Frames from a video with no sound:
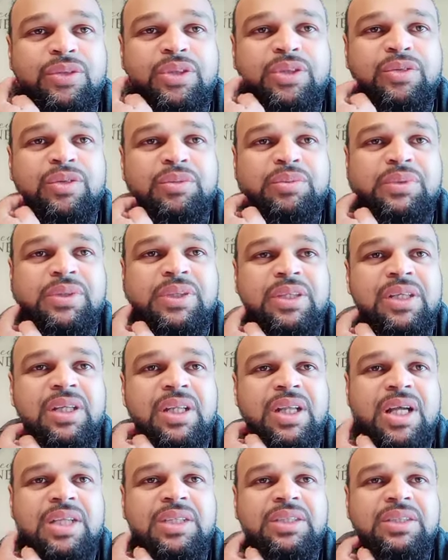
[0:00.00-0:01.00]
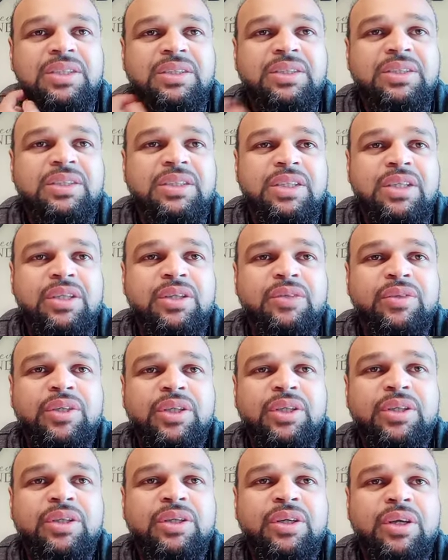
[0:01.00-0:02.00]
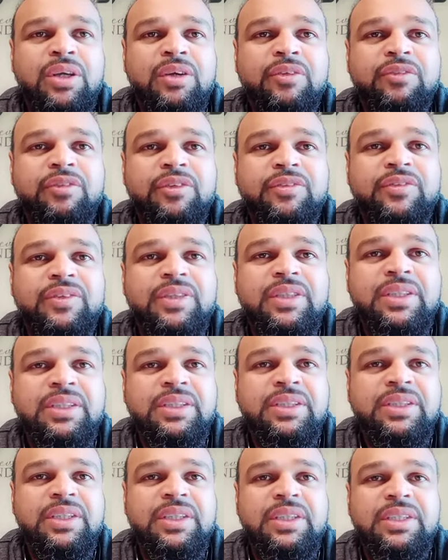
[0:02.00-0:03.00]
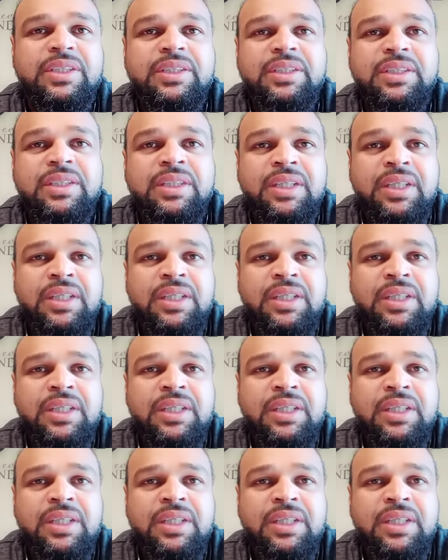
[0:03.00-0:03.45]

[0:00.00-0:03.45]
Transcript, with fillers: a scripture. Colossians 3.15 says,